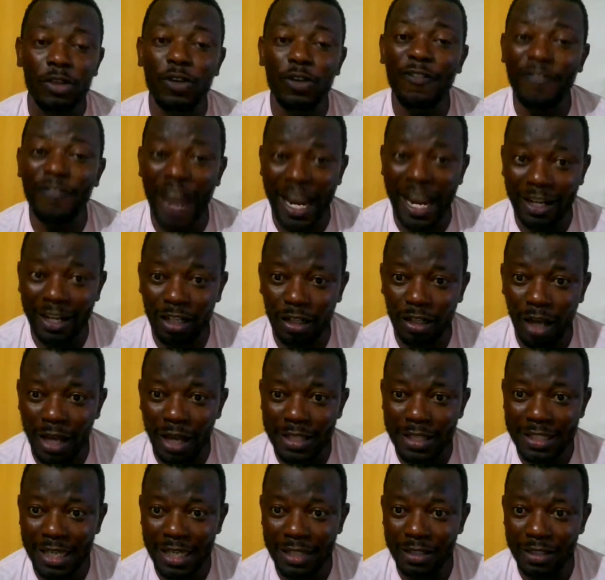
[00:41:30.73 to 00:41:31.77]
To find the
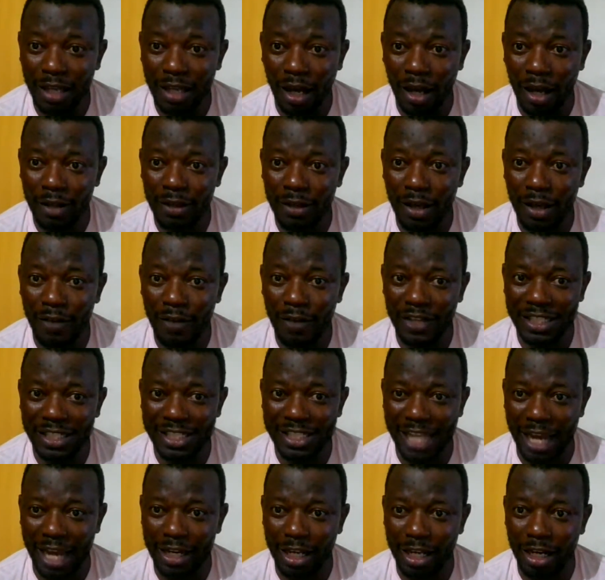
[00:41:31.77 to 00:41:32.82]
content on the
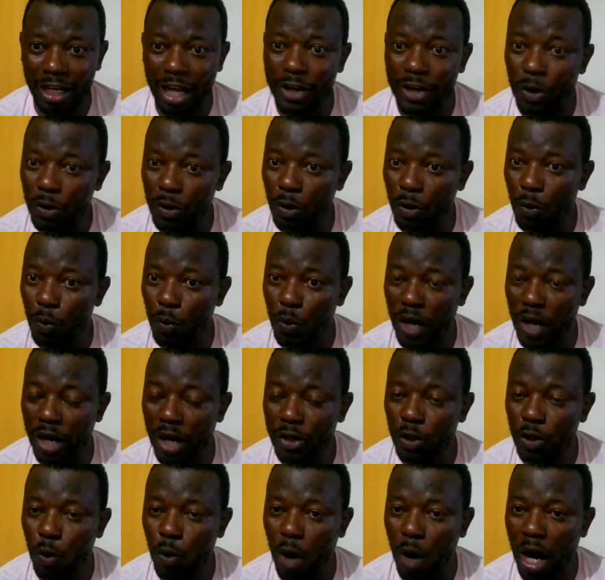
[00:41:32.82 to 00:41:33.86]
channel, I don't know where
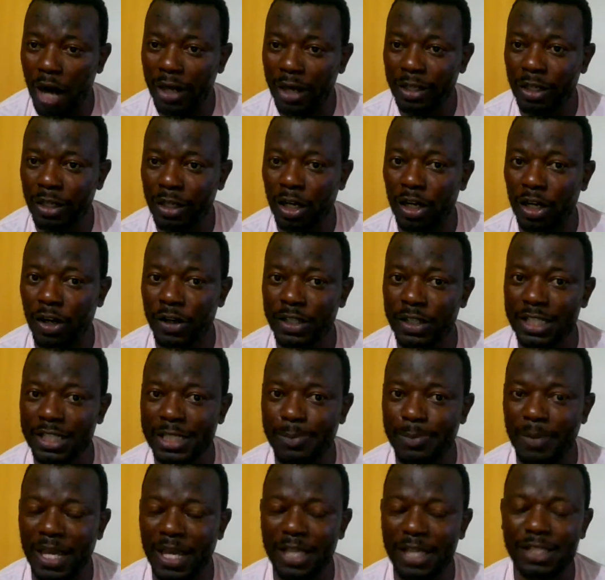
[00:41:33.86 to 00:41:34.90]
you are in your learning
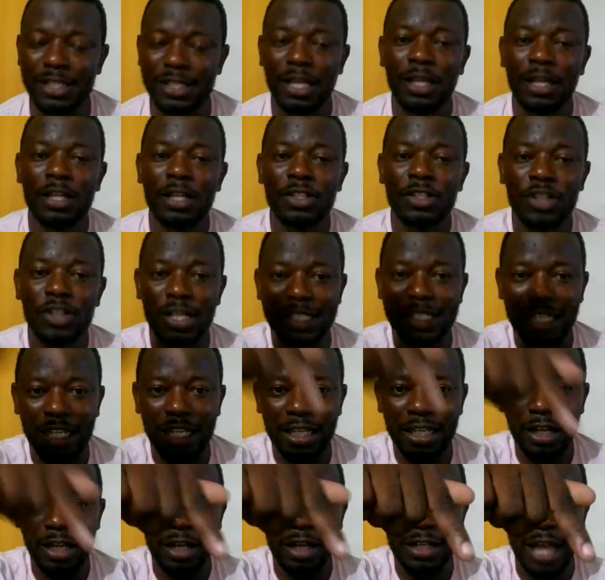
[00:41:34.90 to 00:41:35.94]
space, just
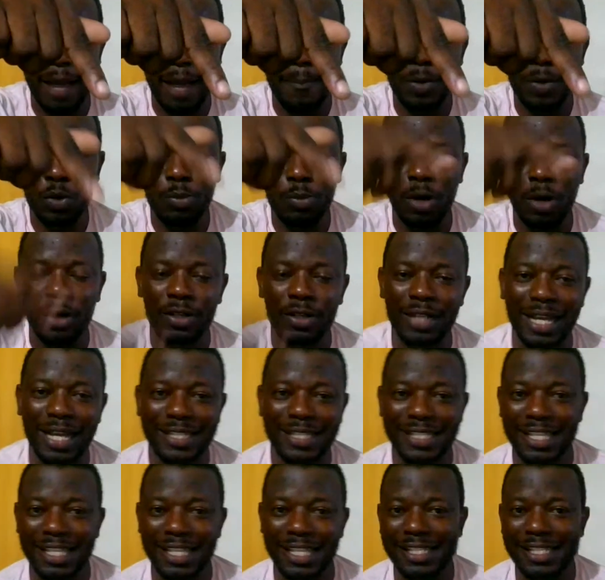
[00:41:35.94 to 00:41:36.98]
click on that blue button
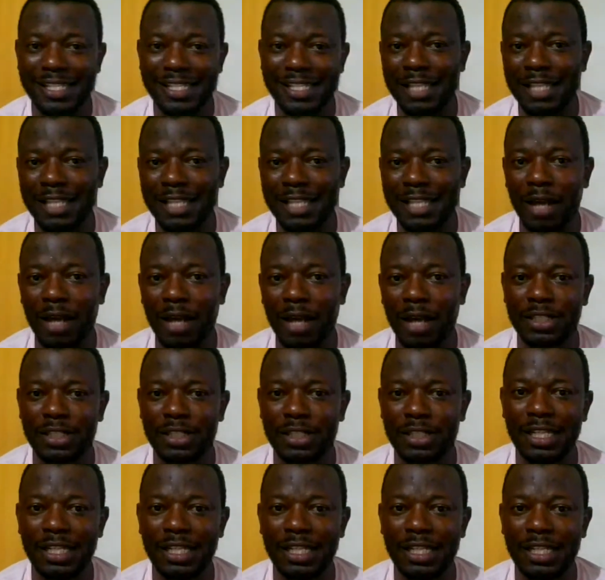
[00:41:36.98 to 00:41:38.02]
that says CSET Biology
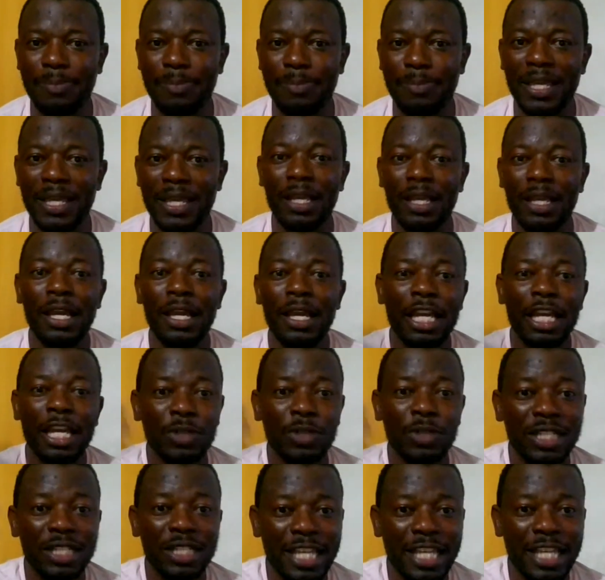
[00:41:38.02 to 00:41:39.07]
TCP. It
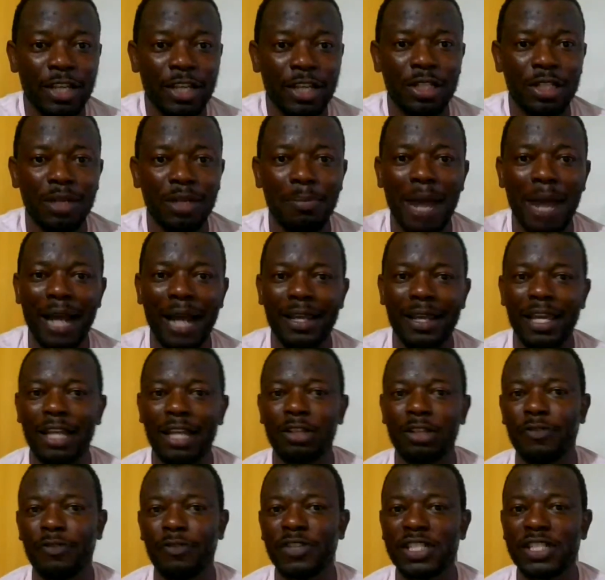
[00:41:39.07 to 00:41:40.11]
will take you to the back
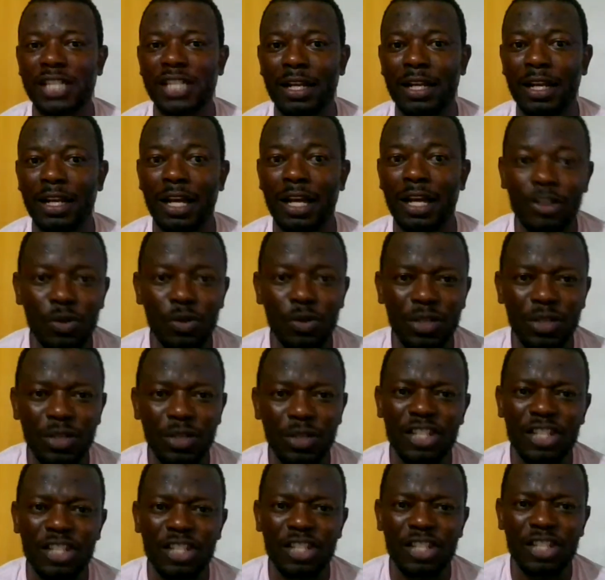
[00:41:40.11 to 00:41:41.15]
end of the channel, and you
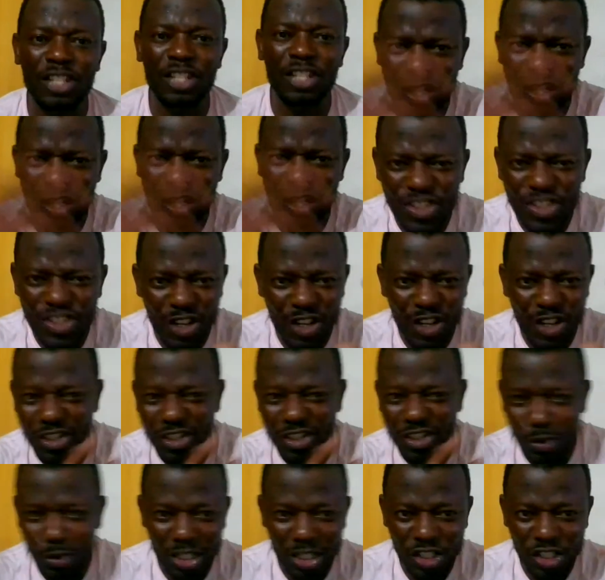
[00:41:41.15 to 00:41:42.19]
can choose whether you
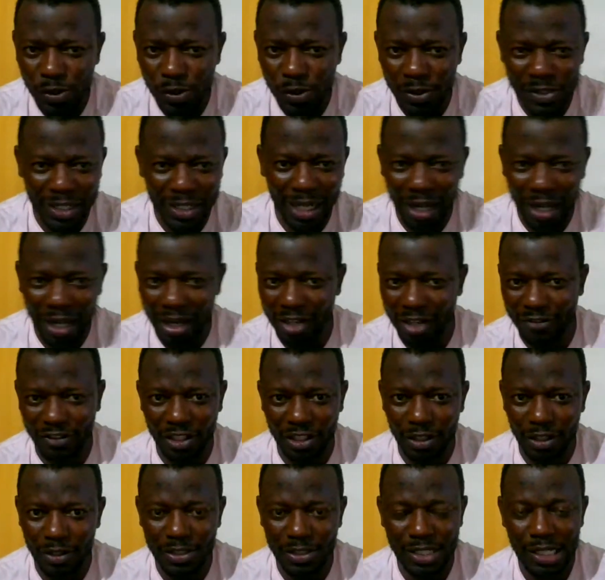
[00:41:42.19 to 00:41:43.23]
search through the 300
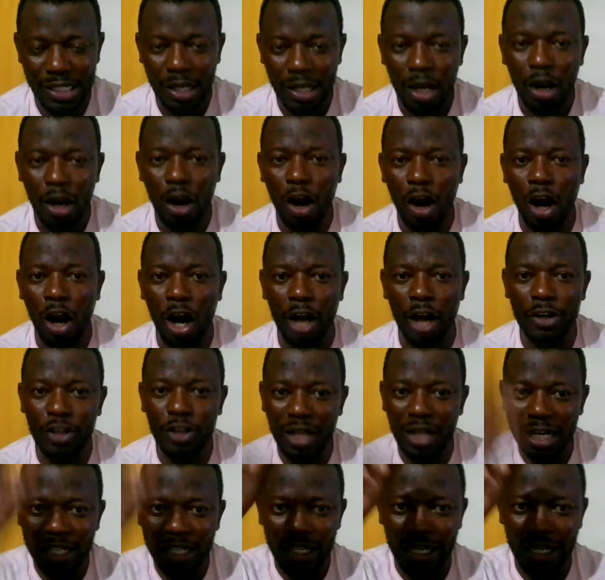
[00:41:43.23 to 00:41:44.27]
videos, or
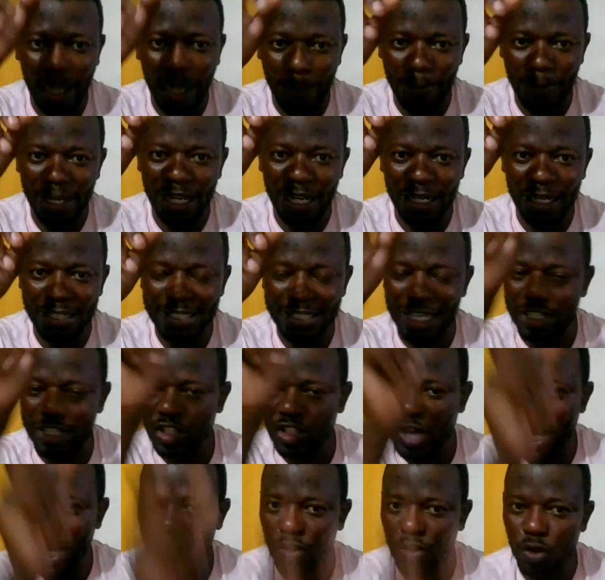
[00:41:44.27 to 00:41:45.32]
you click on a playlist
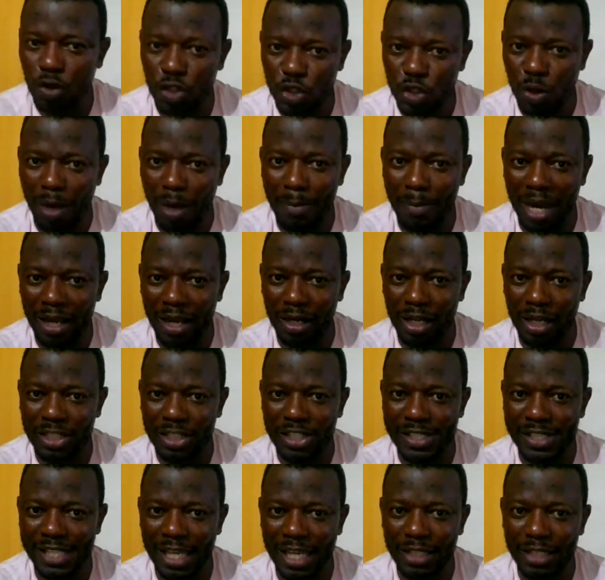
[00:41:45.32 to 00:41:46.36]
and try to go through a
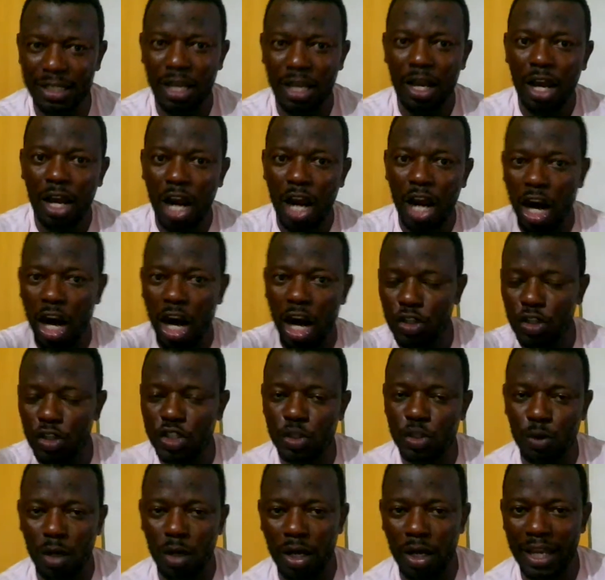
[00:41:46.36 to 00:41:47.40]
biology set, or
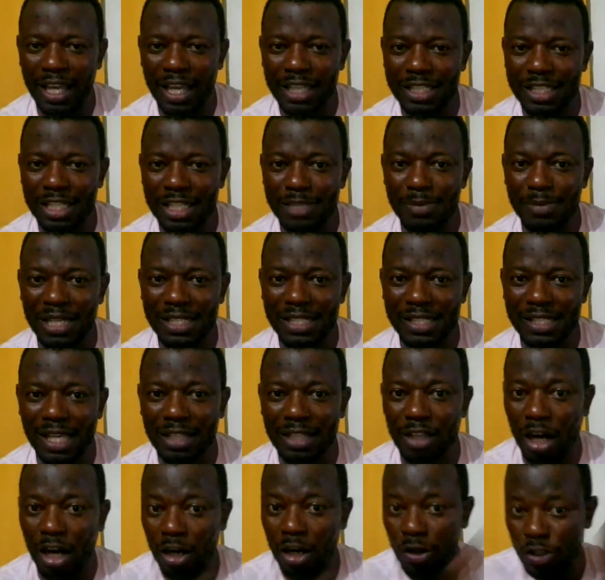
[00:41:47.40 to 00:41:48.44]
go to a HSB
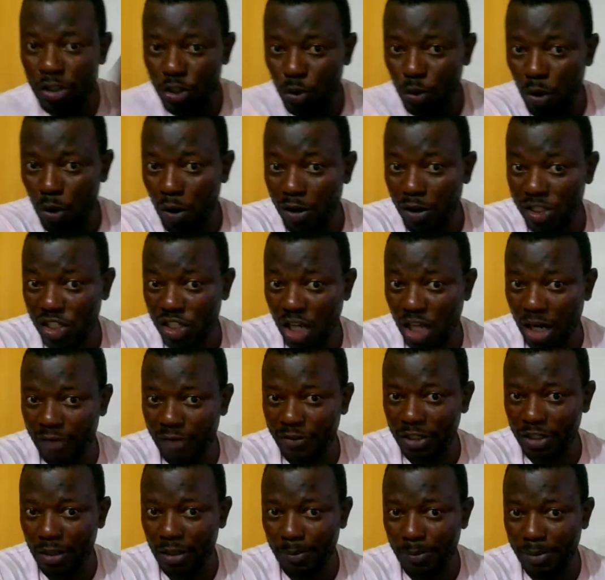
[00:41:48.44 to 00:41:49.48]
set, or go to a short
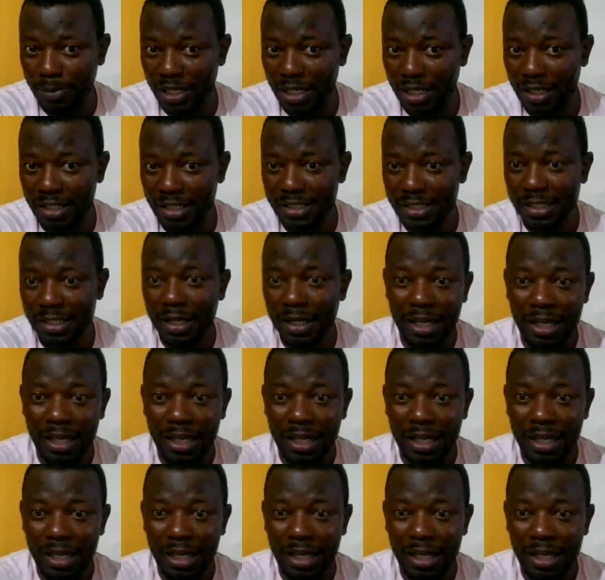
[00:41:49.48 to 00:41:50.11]
video playlist.